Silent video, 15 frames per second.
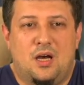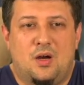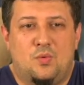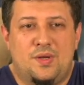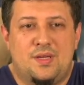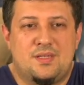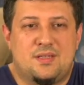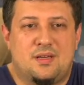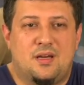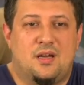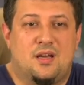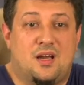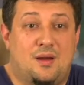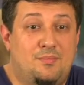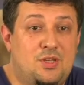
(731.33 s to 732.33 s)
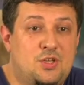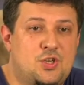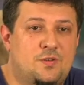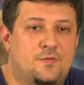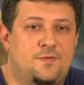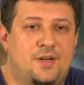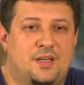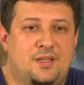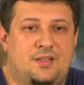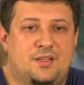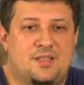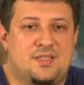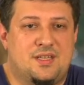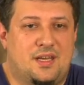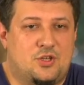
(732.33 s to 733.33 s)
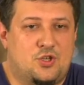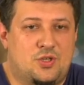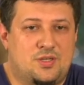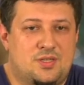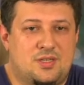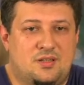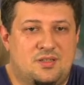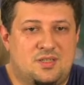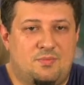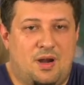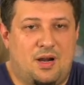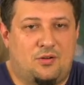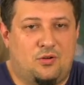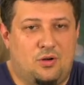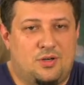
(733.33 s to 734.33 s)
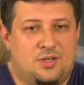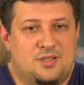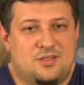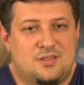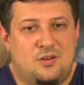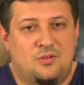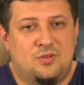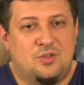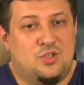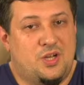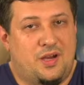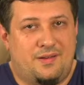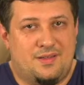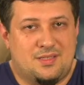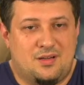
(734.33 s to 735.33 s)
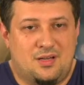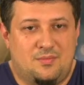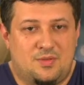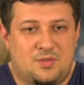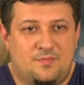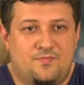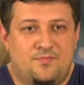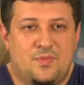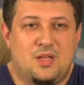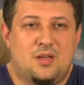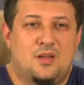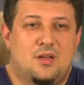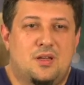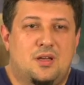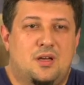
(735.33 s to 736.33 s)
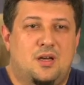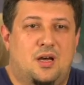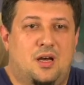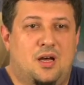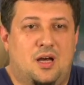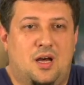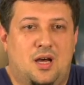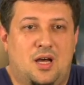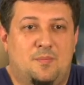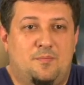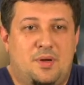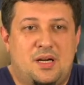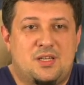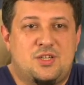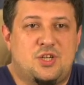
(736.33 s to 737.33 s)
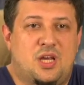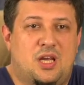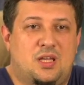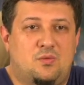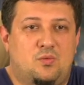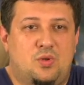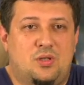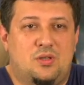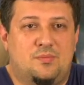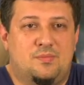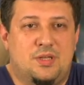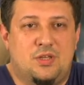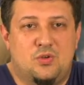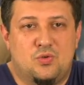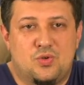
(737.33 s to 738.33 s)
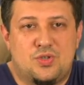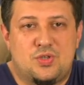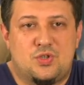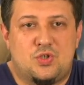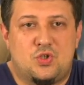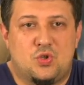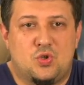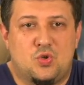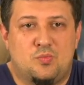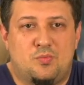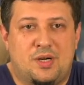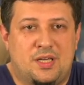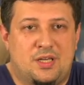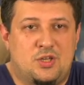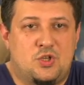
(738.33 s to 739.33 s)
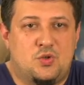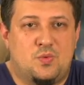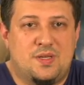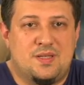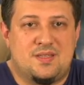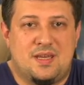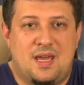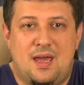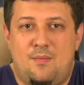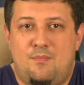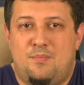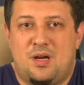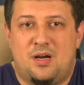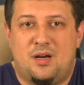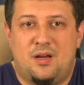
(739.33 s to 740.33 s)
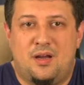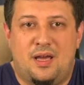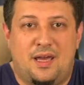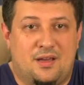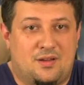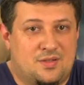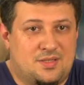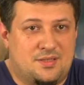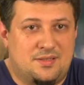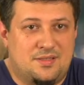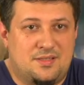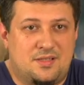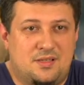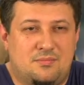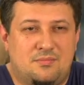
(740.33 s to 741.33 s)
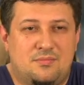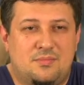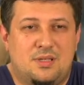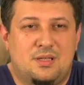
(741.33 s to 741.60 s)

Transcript: with commission-free transactions and smart contracts on JavaScript. Parachain will be used to bridge with the Emperor ecosystem.